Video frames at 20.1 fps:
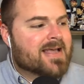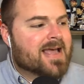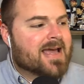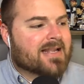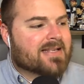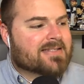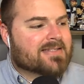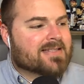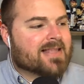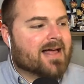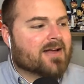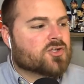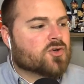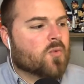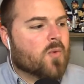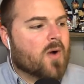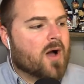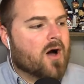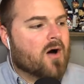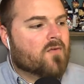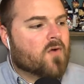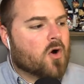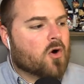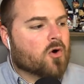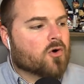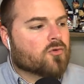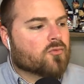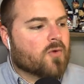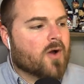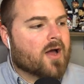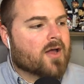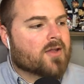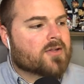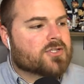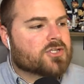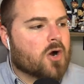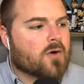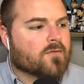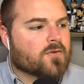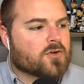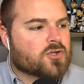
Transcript: and has allowed 12 earned runs over